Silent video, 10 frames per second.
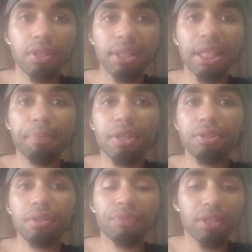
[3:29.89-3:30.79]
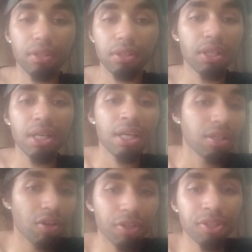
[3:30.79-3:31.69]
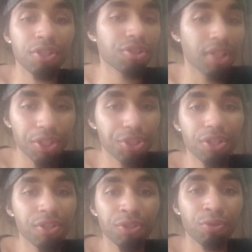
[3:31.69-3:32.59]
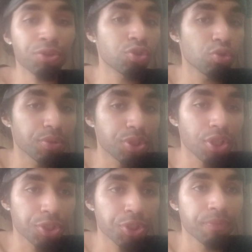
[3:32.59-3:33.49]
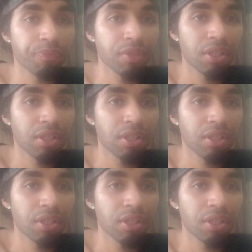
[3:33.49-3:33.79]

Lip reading: To take a minute, God says you should not judge, or you to be judged.